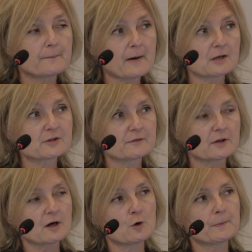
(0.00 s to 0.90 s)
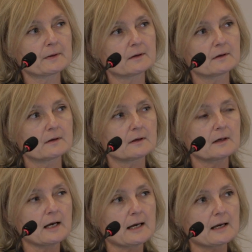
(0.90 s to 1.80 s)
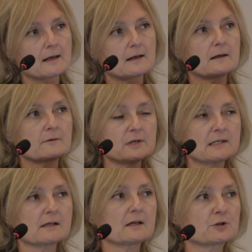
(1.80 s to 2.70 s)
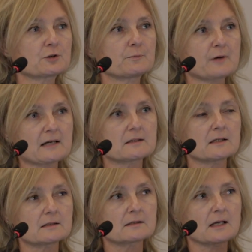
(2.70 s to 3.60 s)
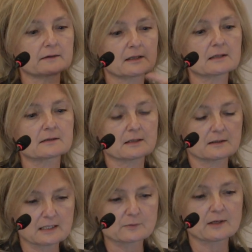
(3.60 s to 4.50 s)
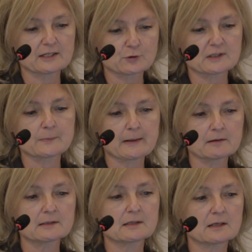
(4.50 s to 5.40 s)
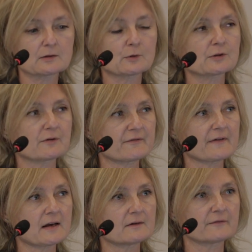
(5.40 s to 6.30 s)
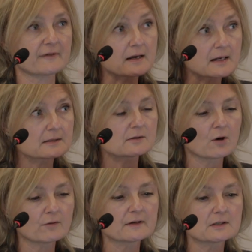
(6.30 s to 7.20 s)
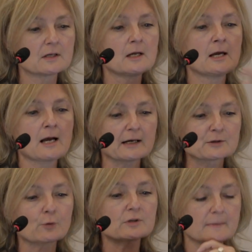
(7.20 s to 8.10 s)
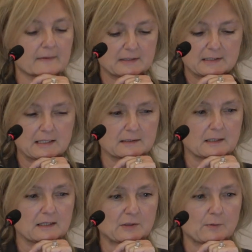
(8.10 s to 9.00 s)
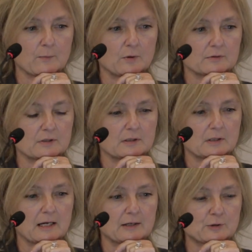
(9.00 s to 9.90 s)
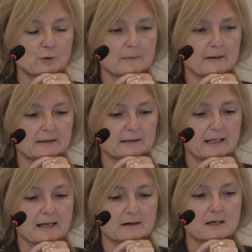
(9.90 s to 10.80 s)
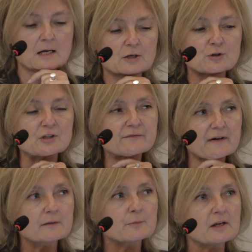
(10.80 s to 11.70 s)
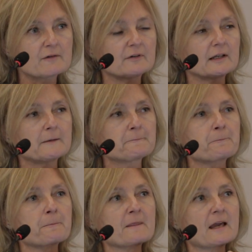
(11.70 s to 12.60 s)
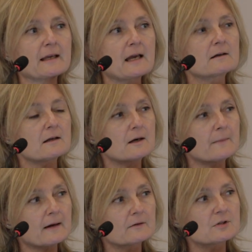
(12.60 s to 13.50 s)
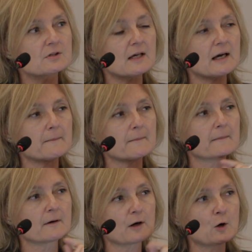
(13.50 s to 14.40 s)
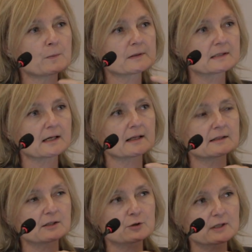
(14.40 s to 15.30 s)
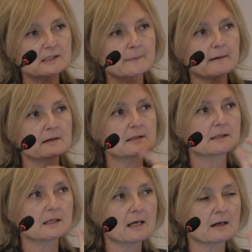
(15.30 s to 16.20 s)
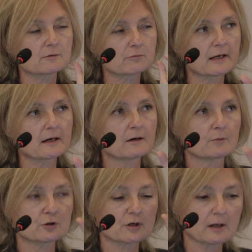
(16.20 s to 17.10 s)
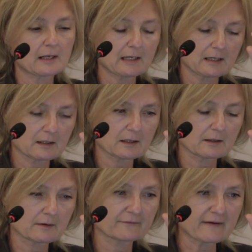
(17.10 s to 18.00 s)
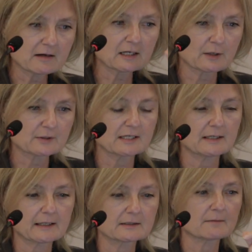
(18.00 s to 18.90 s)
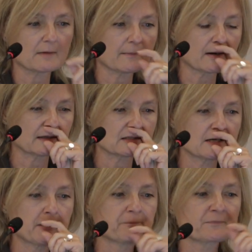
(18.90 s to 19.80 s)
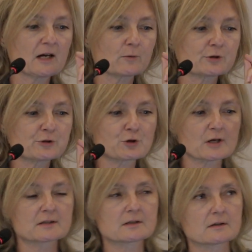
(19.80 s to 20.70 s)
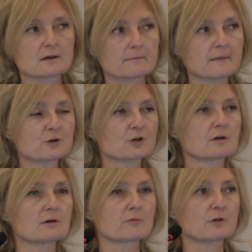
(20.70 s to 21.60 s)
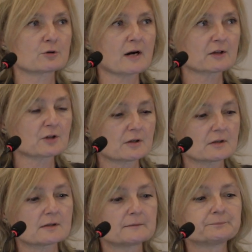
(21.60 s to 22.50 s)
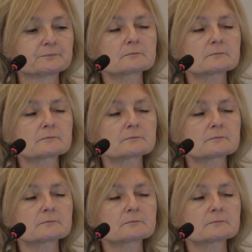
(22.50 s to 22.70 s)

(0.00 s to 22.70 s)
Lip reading: Part of the open research practice, I think, as well as transparency, is also the fairness of it. I talked about this yesterday, so I won't talk about it again. Just very briefly, again, about open science and transparency and rigor, which are very closely linked in my mind. I want to just mention retractions,